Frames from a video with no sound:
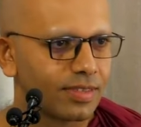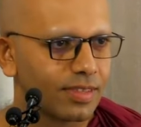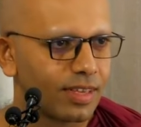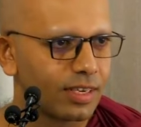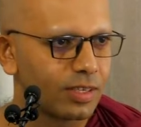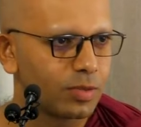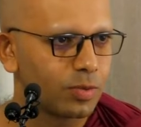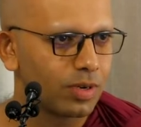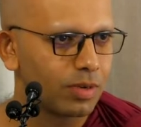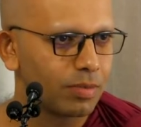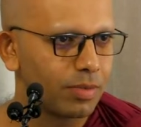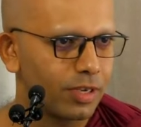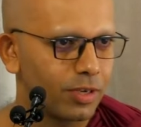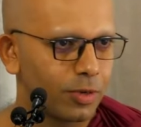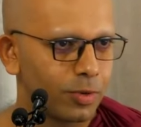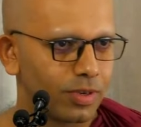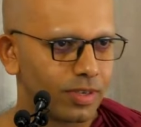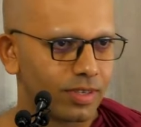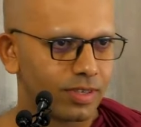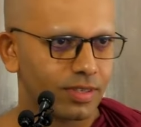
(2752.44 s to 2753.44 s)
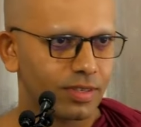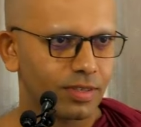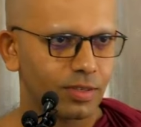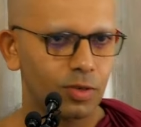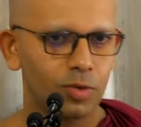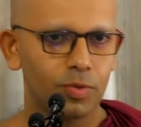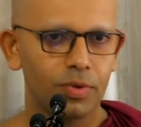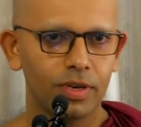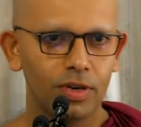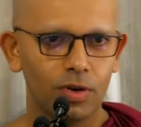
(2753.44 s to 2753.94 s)
That is what a bhikkhu is.
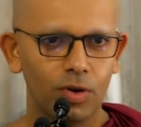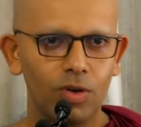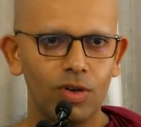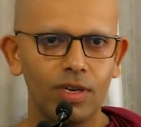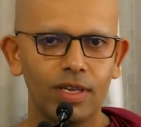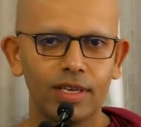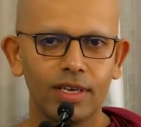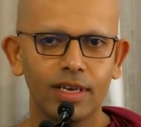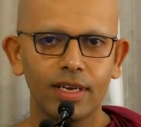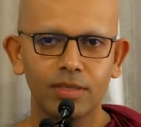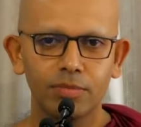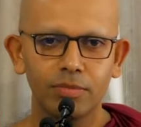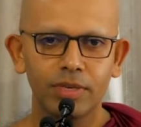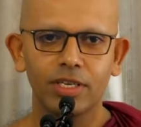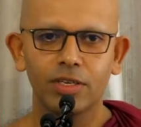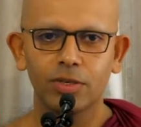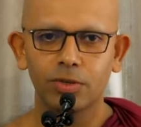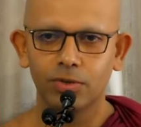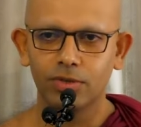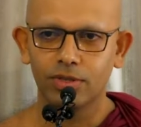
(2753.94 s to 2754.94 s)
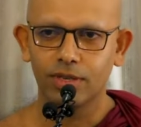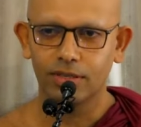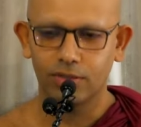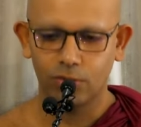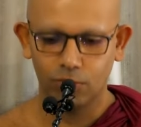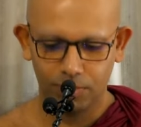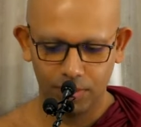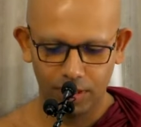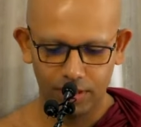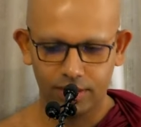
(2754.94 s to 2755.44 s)
So we are all here as bhikkhus,
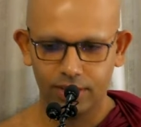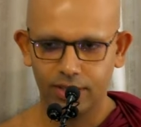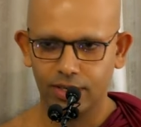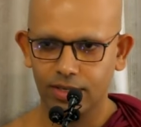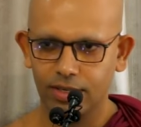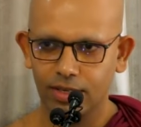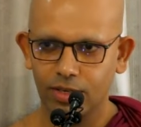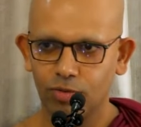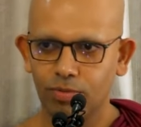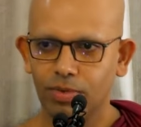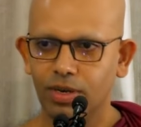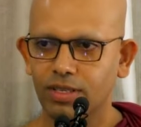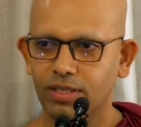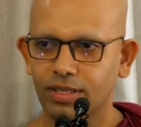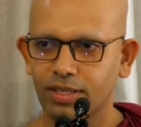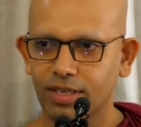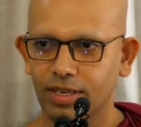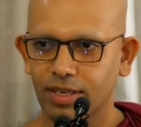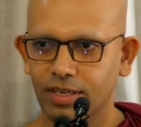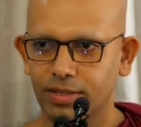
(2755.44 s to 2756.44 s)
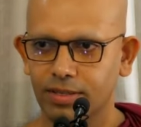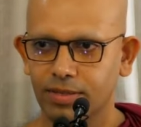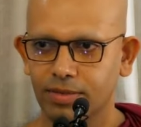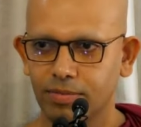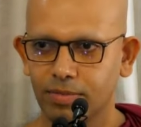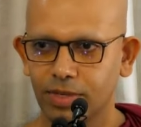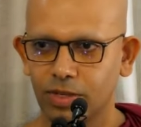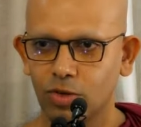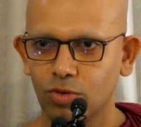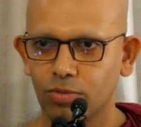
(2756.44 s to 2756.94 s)
as upasakas and upasikas,
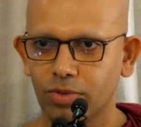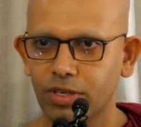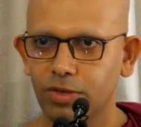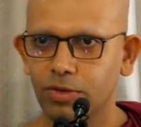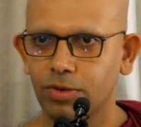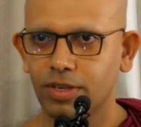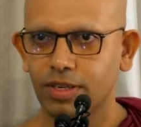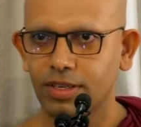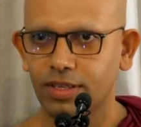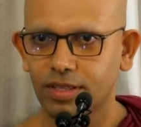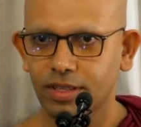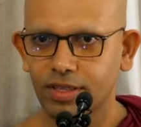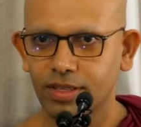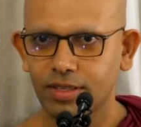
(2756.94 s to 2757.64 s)
bhikkhu, bhikkhuni.